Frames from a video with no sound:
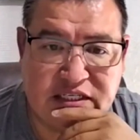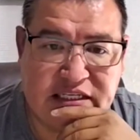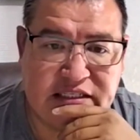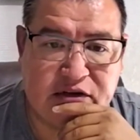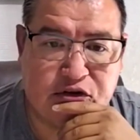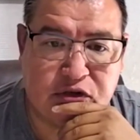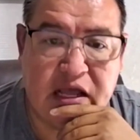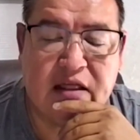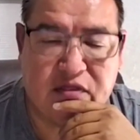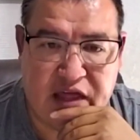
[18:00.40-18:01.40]
of details.
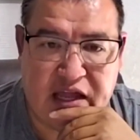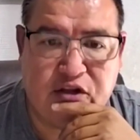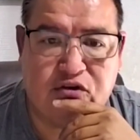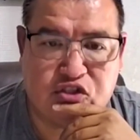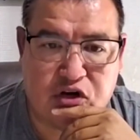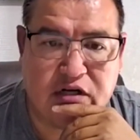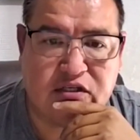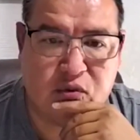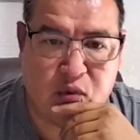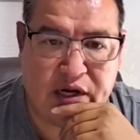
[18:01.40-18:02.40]
Then you start
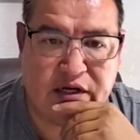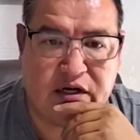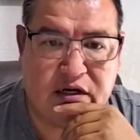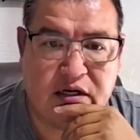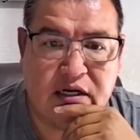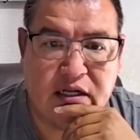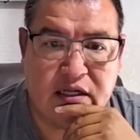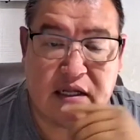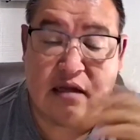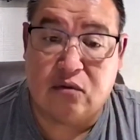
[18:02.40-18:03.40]
to wonder
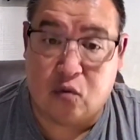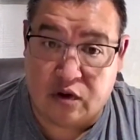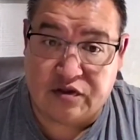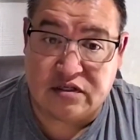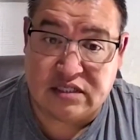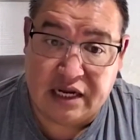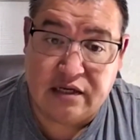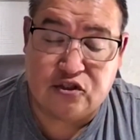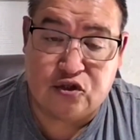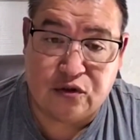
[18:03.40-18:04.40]
what they're saying
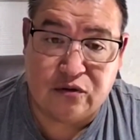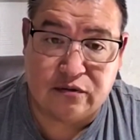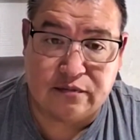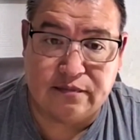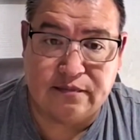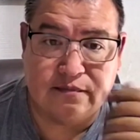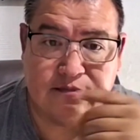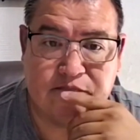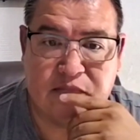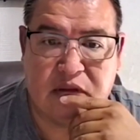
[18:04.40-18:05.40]
is true.
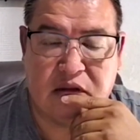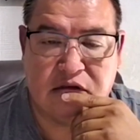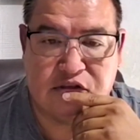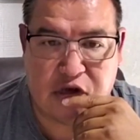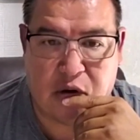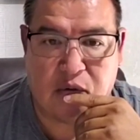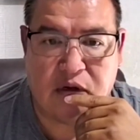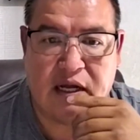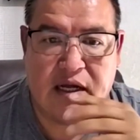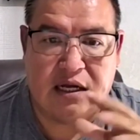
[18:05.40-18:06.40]
So
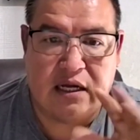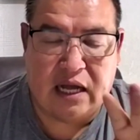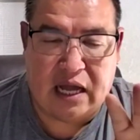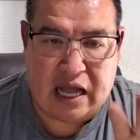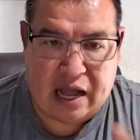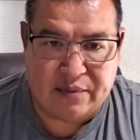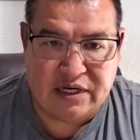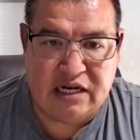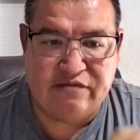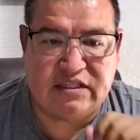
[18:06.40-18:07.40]
I'm going
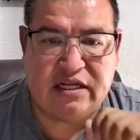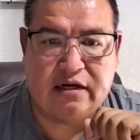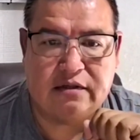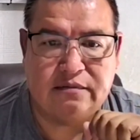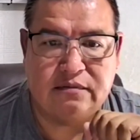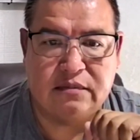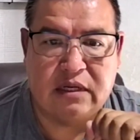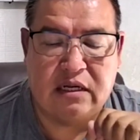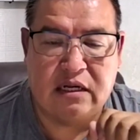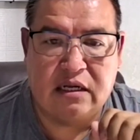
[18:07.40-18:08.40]
to leave it there.
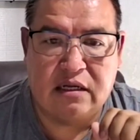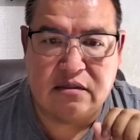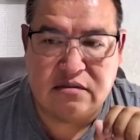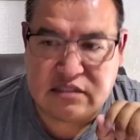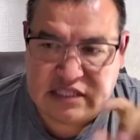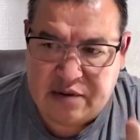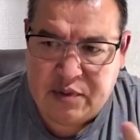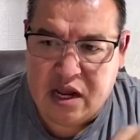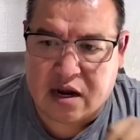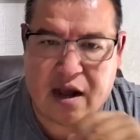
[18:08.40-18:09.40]
Send
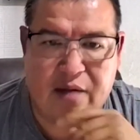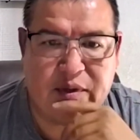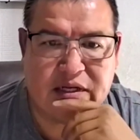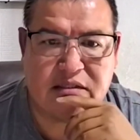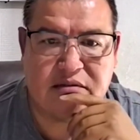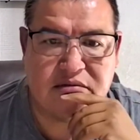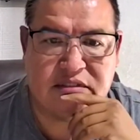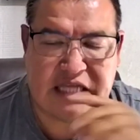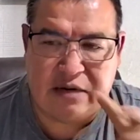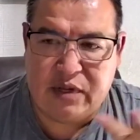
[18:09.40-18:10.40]
me a comment.
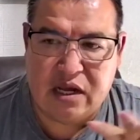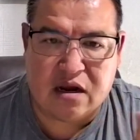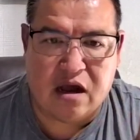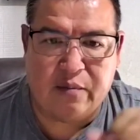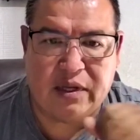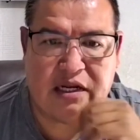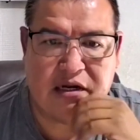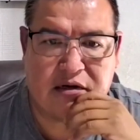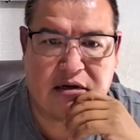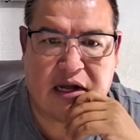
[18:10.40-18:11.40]
Send me a comment
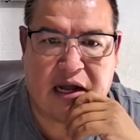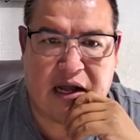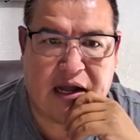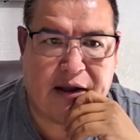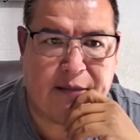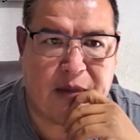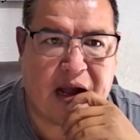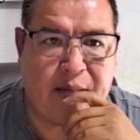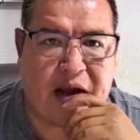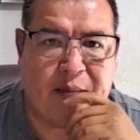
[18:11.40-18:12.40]
here.
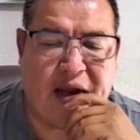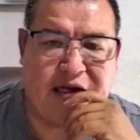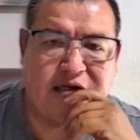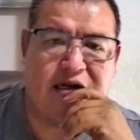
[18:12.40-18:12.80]
I